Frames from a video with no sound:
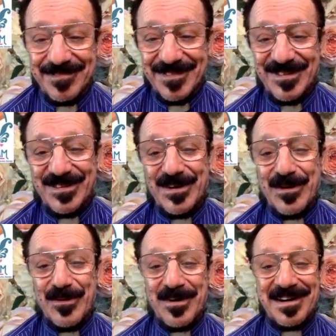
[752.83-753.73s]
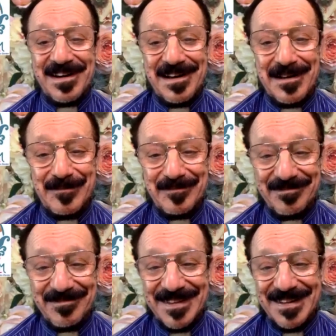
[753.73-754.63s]
So
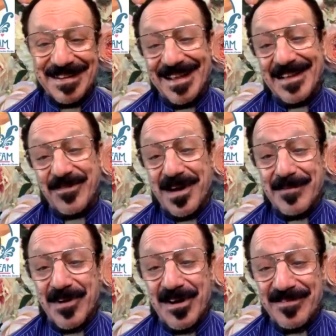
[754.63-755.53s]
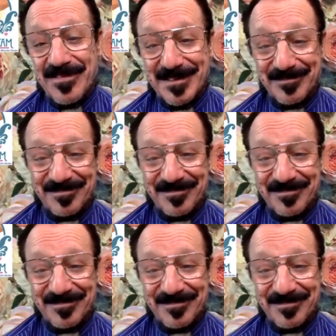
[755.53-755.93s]
that's why I'm coughing.